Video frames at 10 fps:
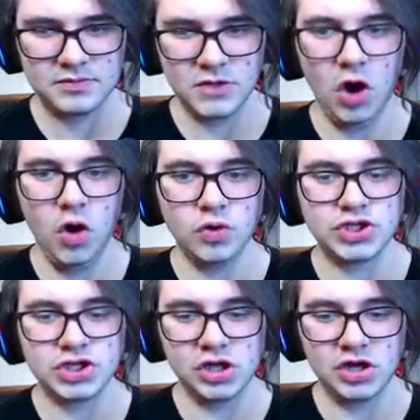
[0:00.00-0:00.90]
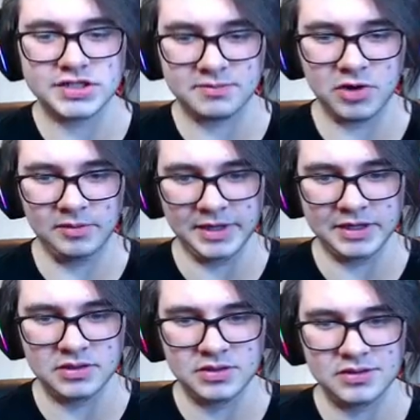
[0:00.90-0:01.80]
Oh, to the closet, probably.
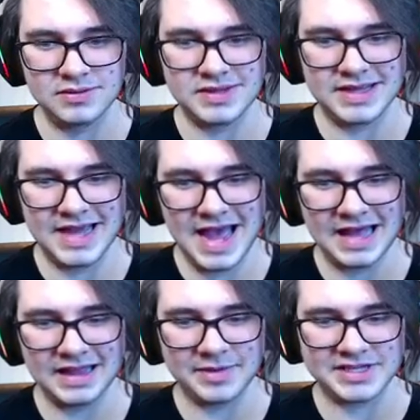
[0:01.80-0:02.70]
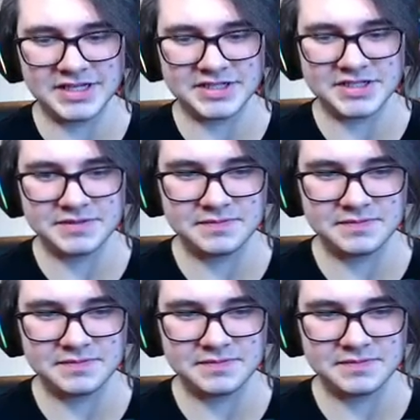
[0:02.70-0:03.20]
Yeah, that makes sense.